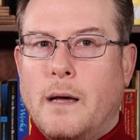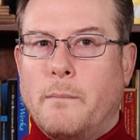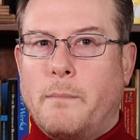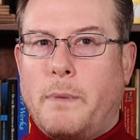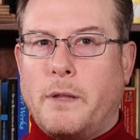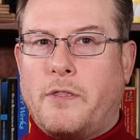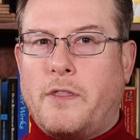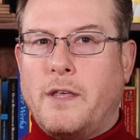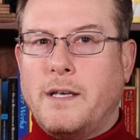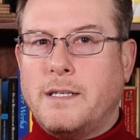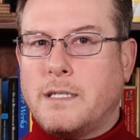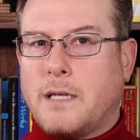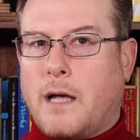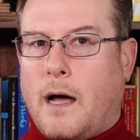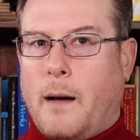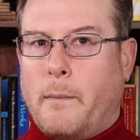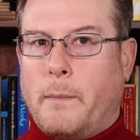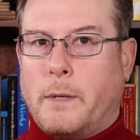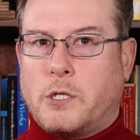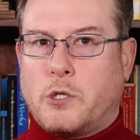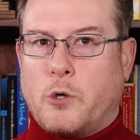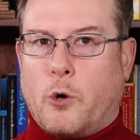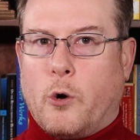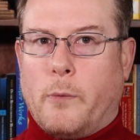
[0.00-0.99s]
But this
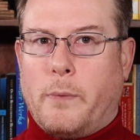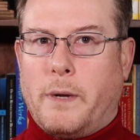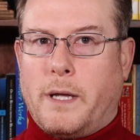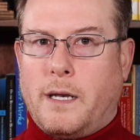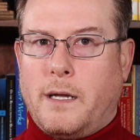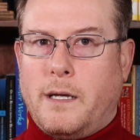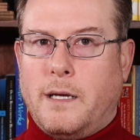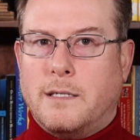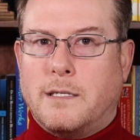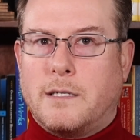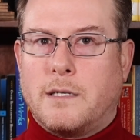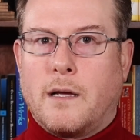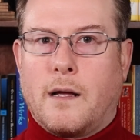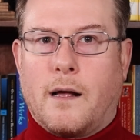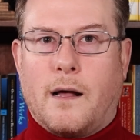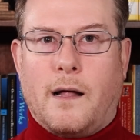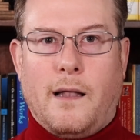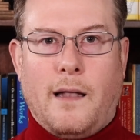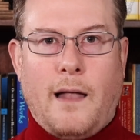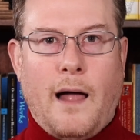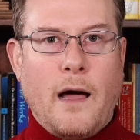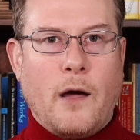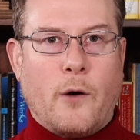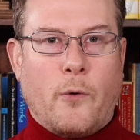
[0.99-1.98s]
comet's orbit is
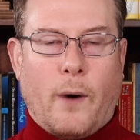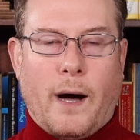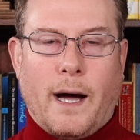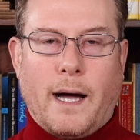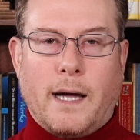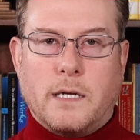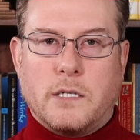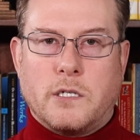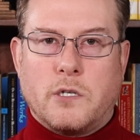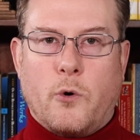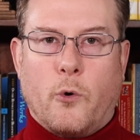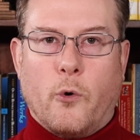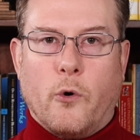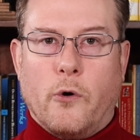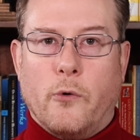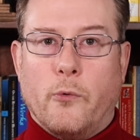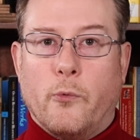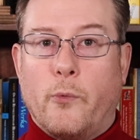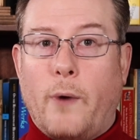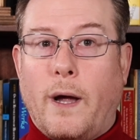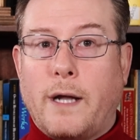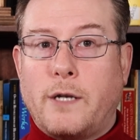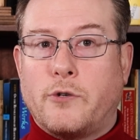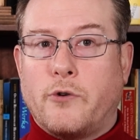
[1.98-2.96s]
clockwise, or
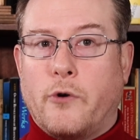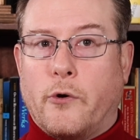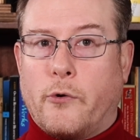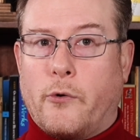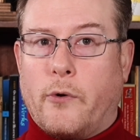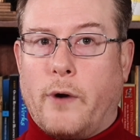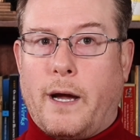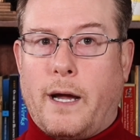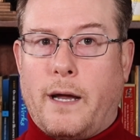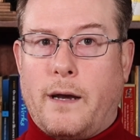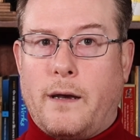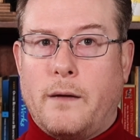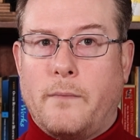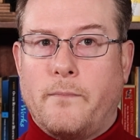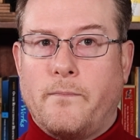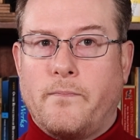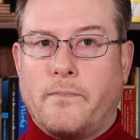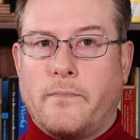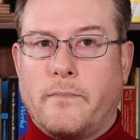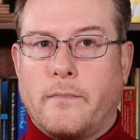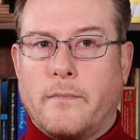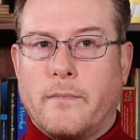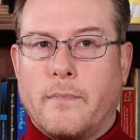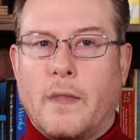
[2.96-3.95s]
retrograde.
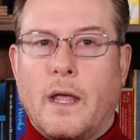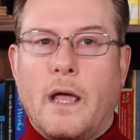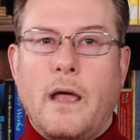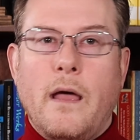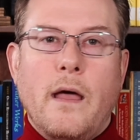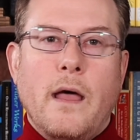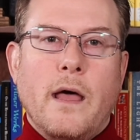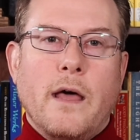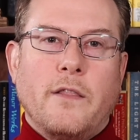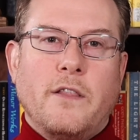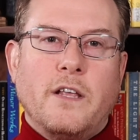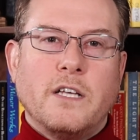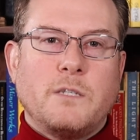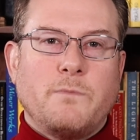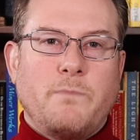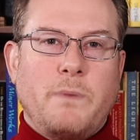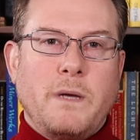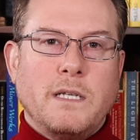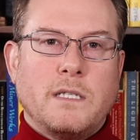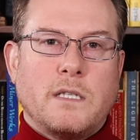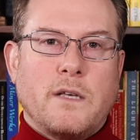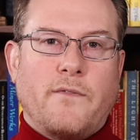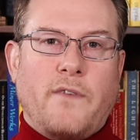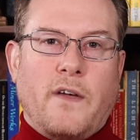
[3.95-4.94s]
This
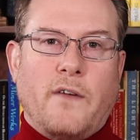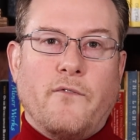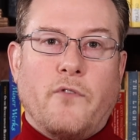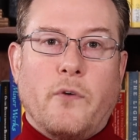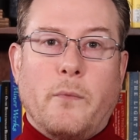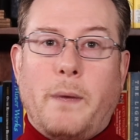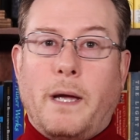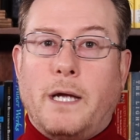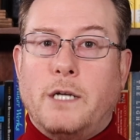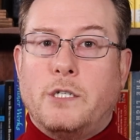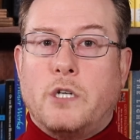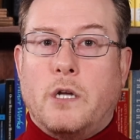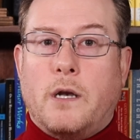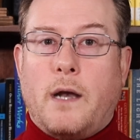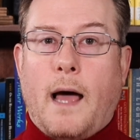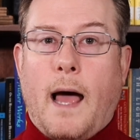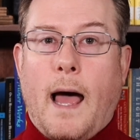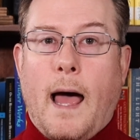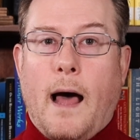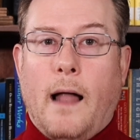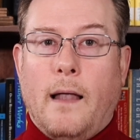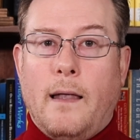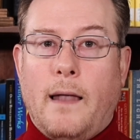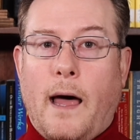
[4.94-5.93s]
piece of information
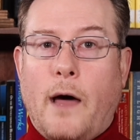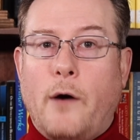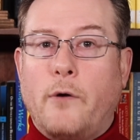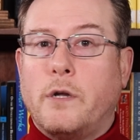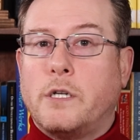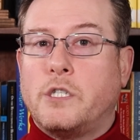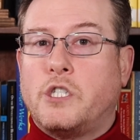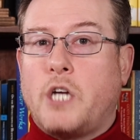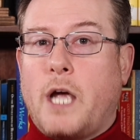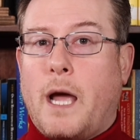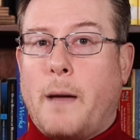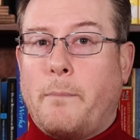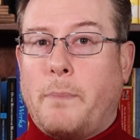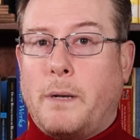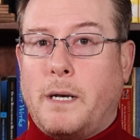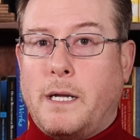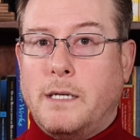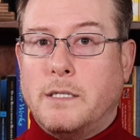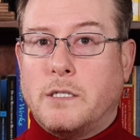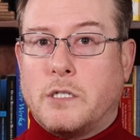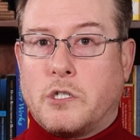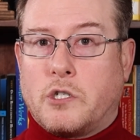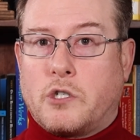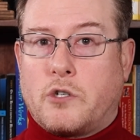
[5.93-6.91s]
allowed a
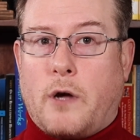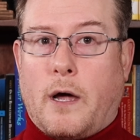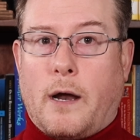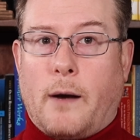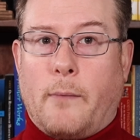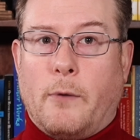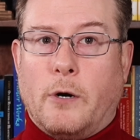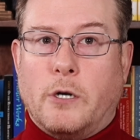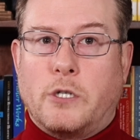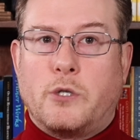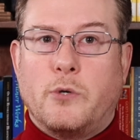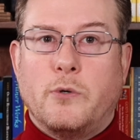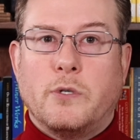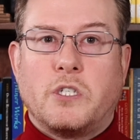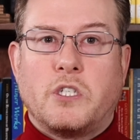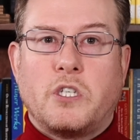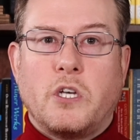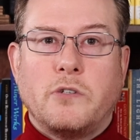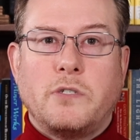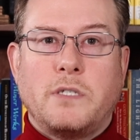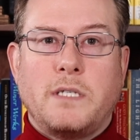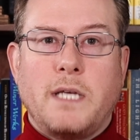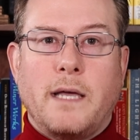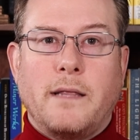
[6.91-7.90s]
Japanese astronomer to
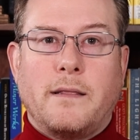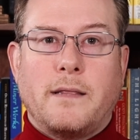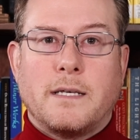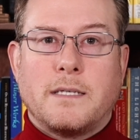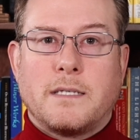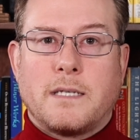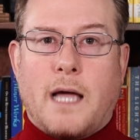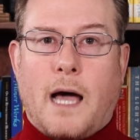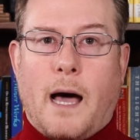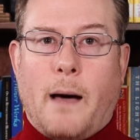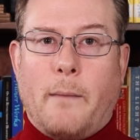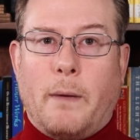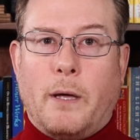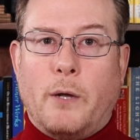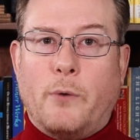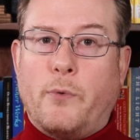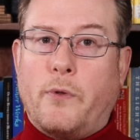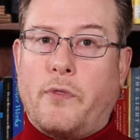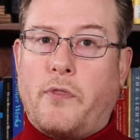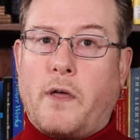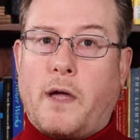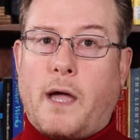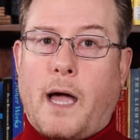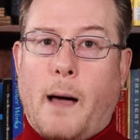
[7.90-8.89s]
associate this comet
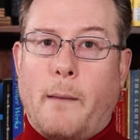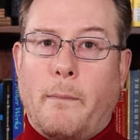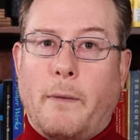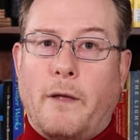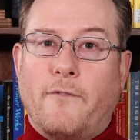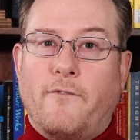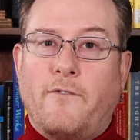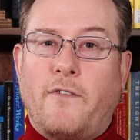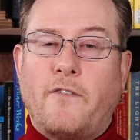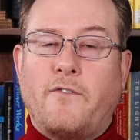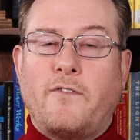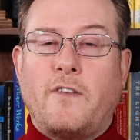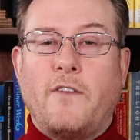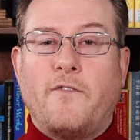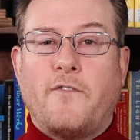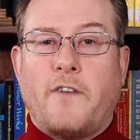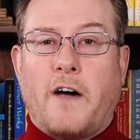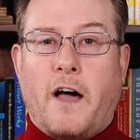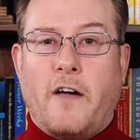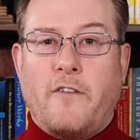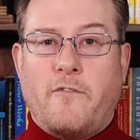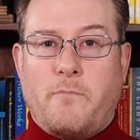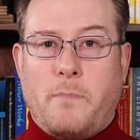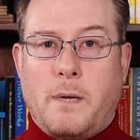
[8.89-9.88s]
with the comet
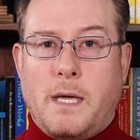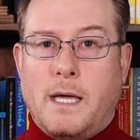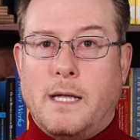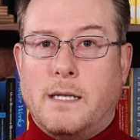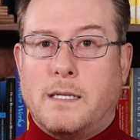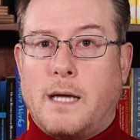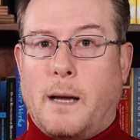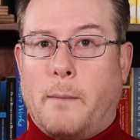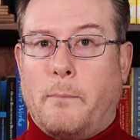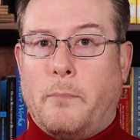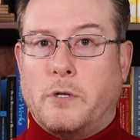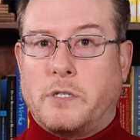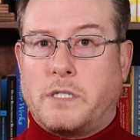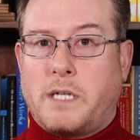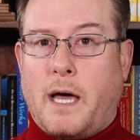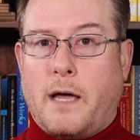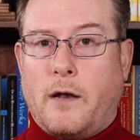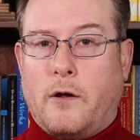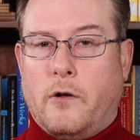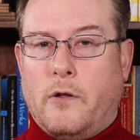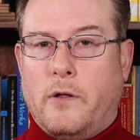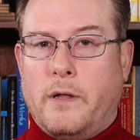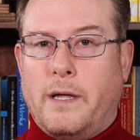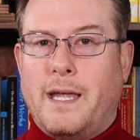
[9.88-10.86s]
55P
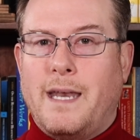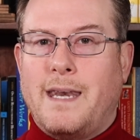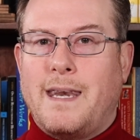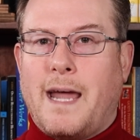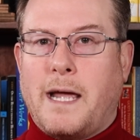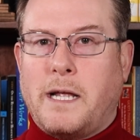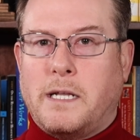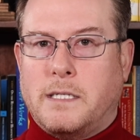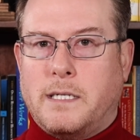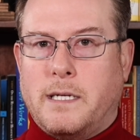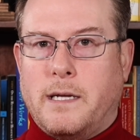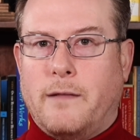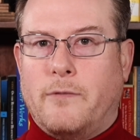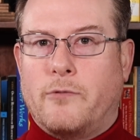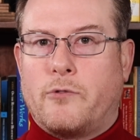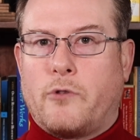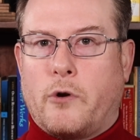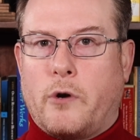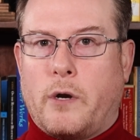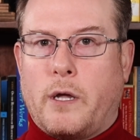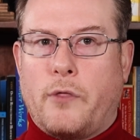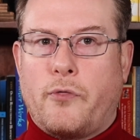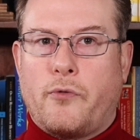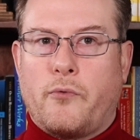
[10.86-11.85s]
Tempel-Tuttle in
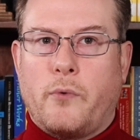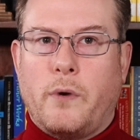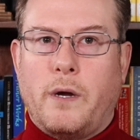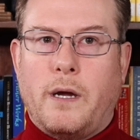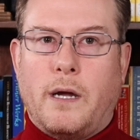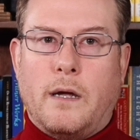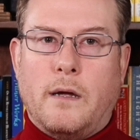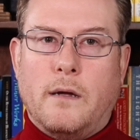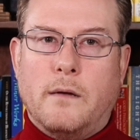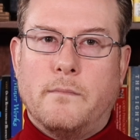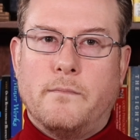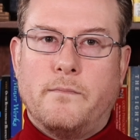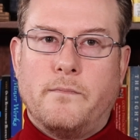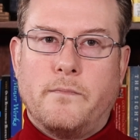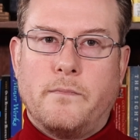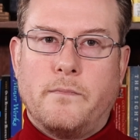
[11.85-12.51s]
1933.